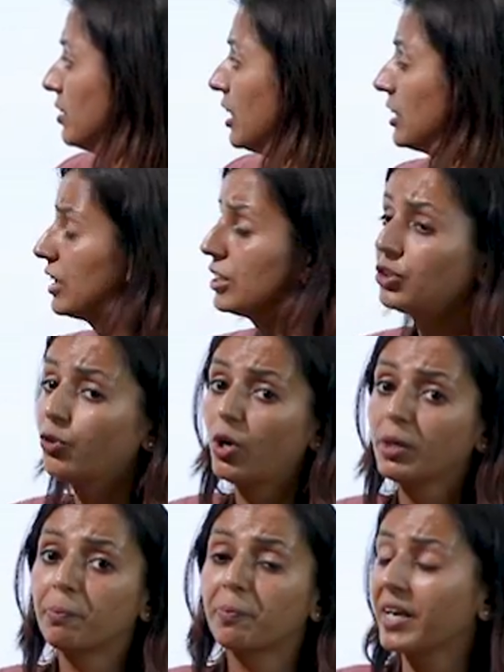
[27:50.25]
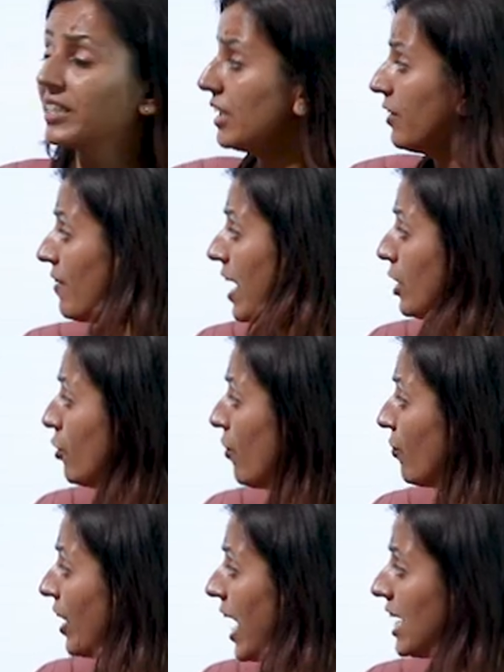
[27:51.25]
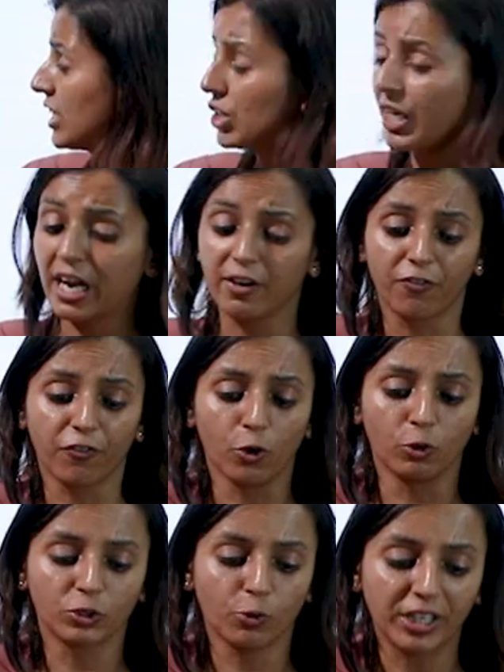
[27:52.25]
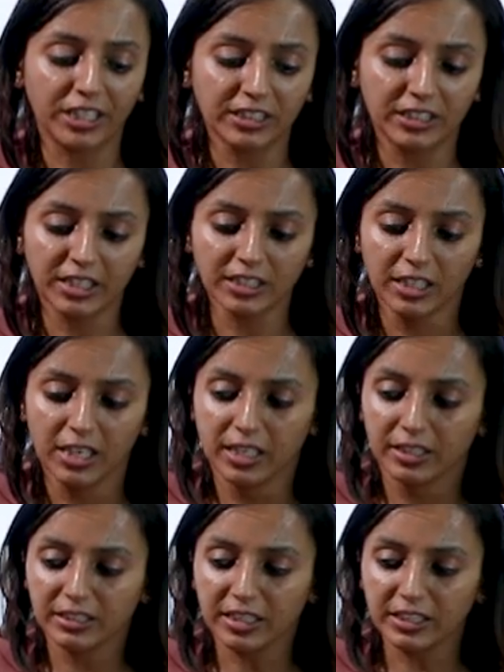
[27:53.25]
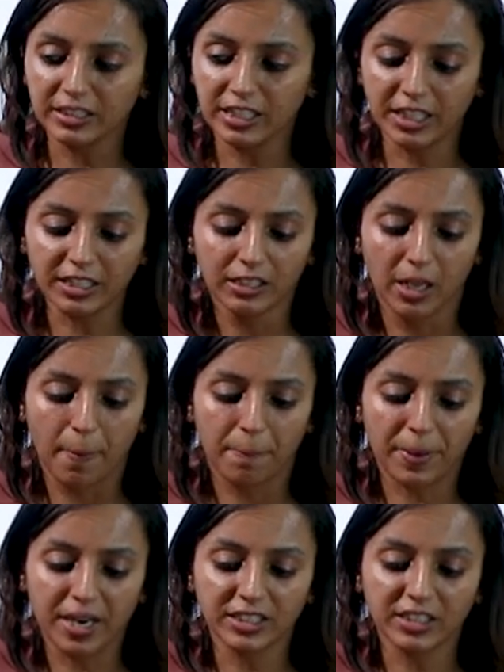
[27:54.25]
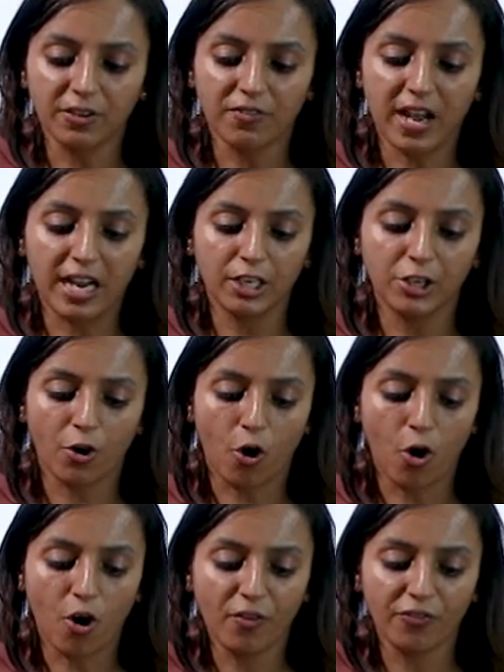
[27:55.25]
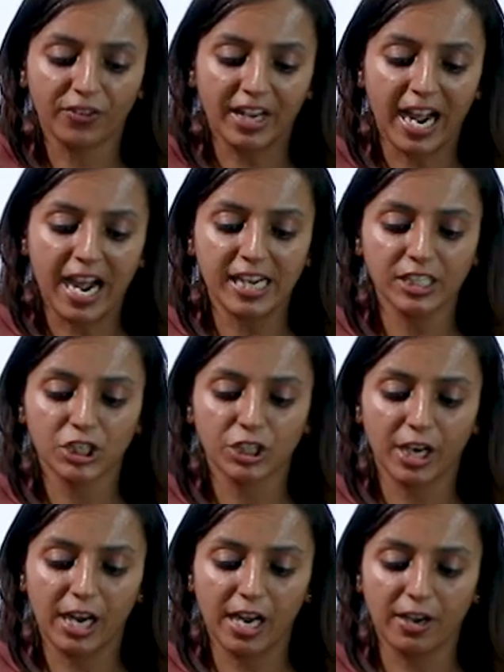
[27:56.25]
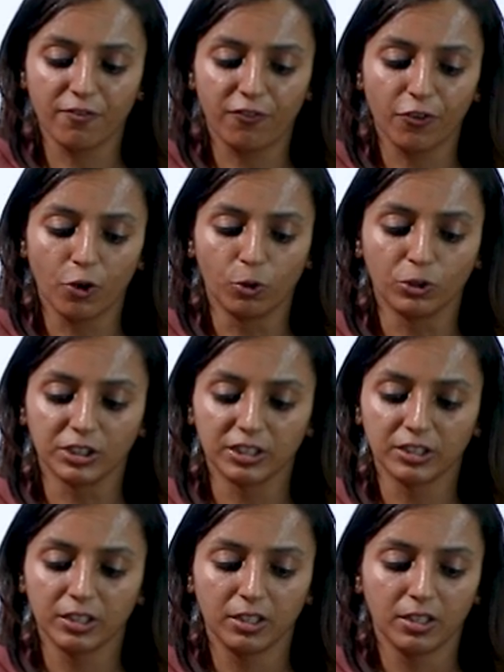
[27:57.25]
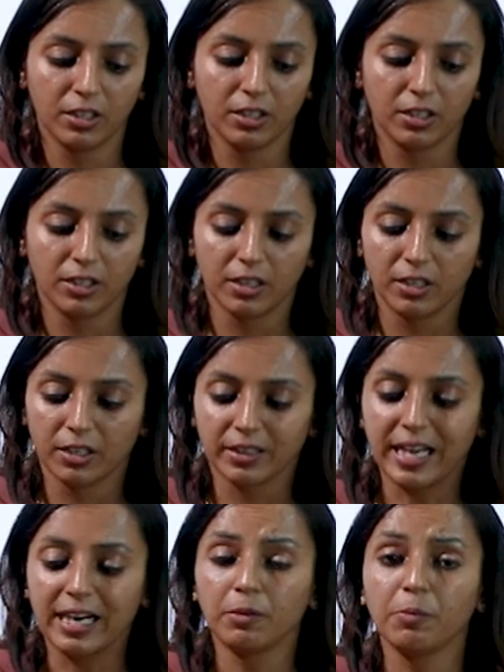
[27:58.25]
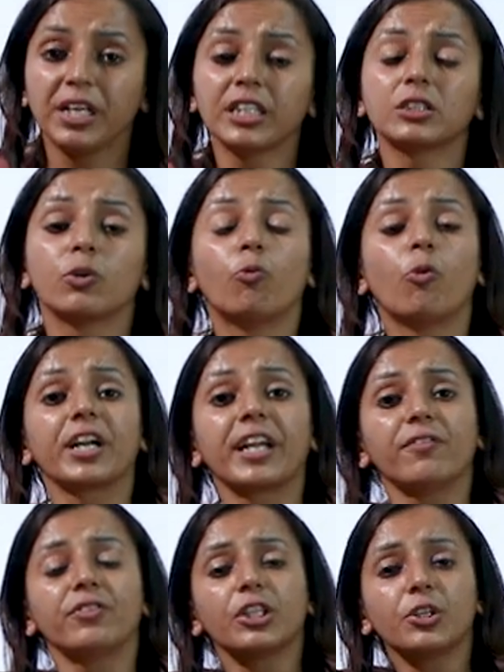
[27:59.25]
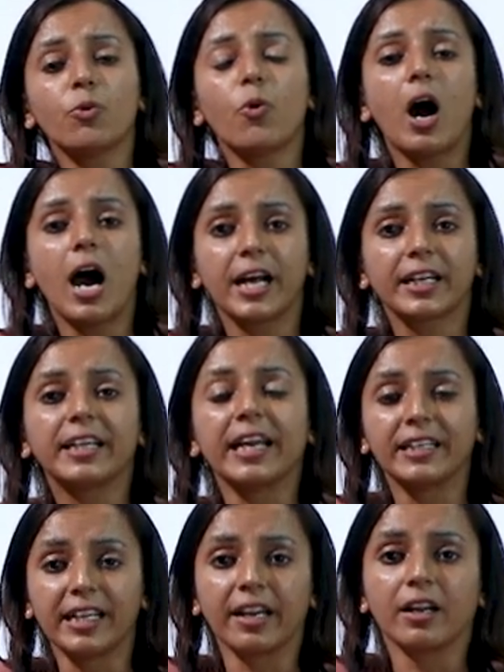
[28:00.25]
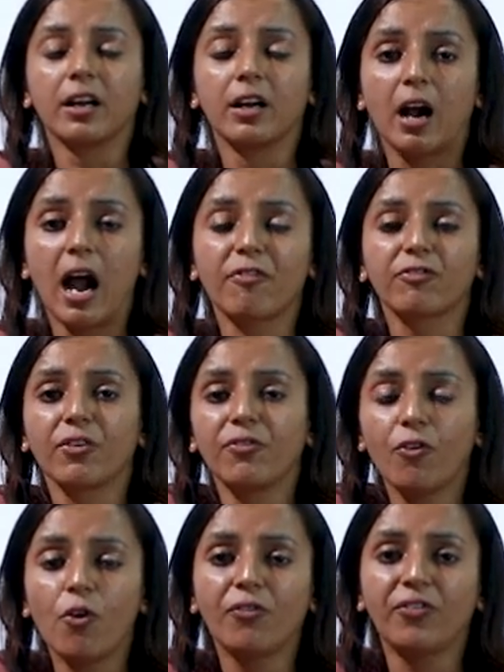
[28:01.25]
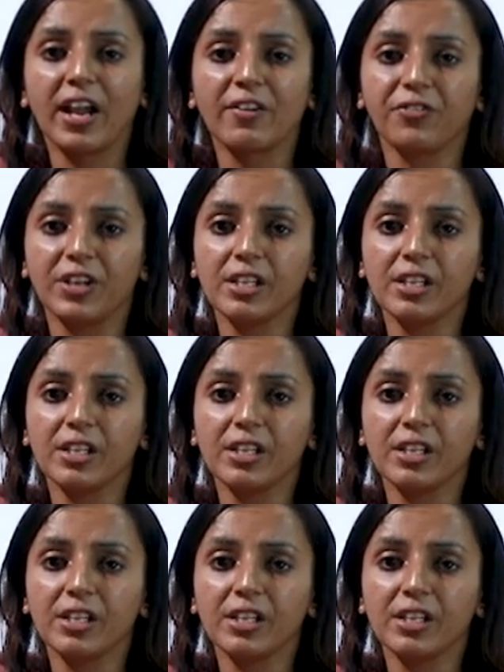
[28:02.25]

This is your present value of cash inflows. What is this? This is present value of cash inflows. That means whatever you are getting after 4-5